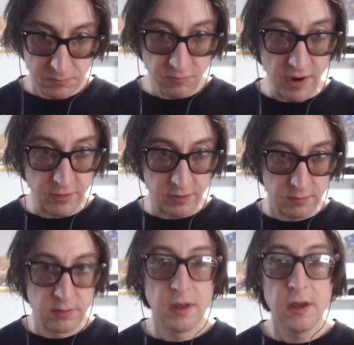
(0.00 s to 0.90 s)
router.
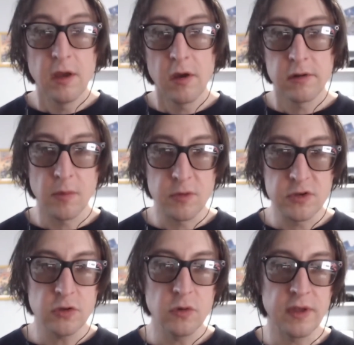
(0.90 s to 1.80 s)
Number
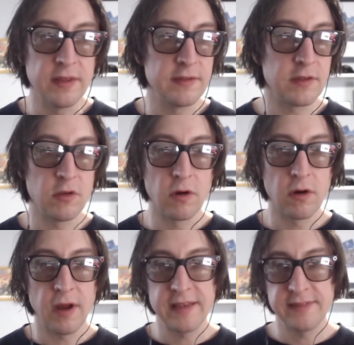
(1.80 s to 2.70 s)
two is
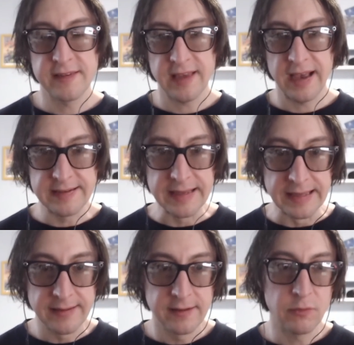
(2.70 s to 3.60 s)
your
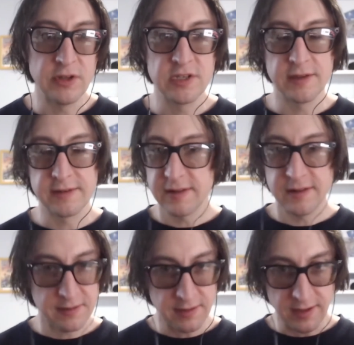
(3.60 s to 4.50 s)
SSID, which is
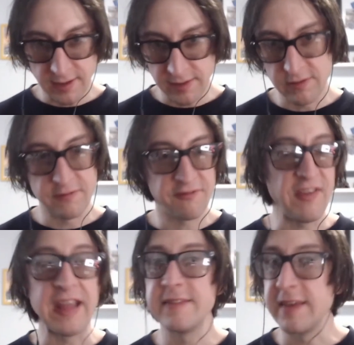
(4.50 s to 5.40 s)
another
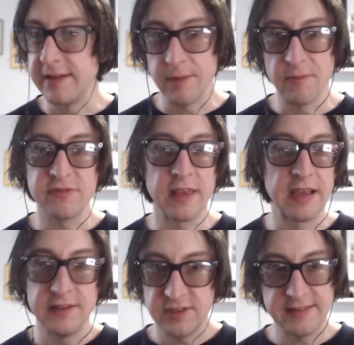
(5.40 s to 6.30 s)
fancy name of
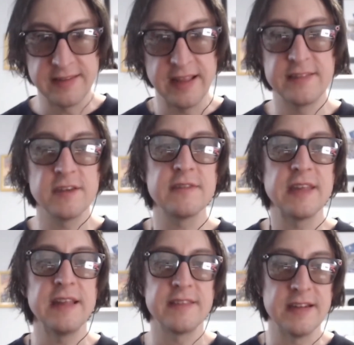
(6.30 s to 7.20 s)
saying it's, it's, it's just,
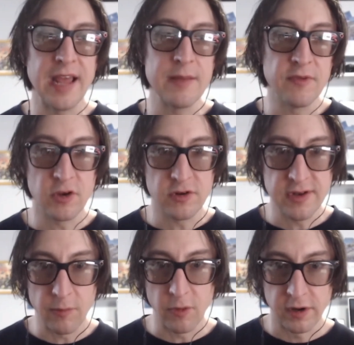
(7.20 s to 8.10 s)
it's the name of your
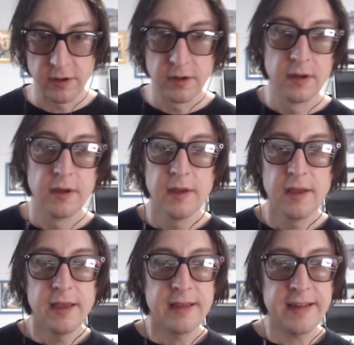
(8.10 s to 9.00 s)
network.
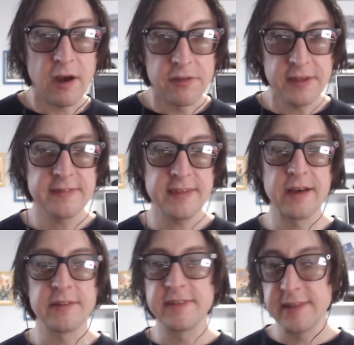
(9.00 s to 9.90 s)
Now this
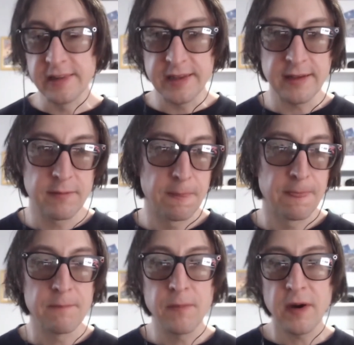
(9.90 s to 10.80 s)
sounds silly,
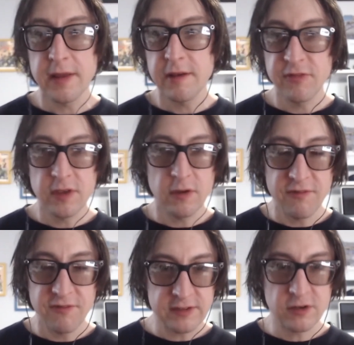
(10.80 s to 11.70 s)
but if you,
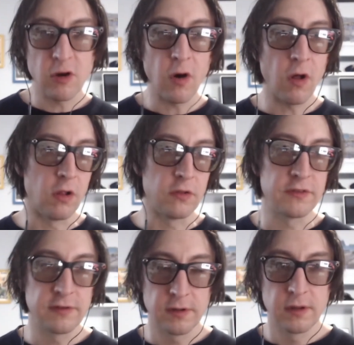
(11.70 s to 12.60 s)
if it's
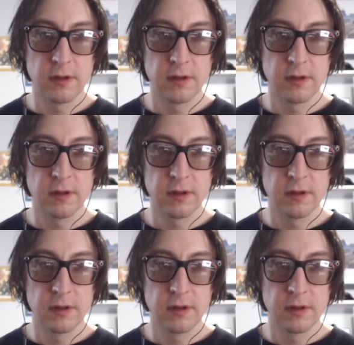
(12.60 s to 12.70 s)
called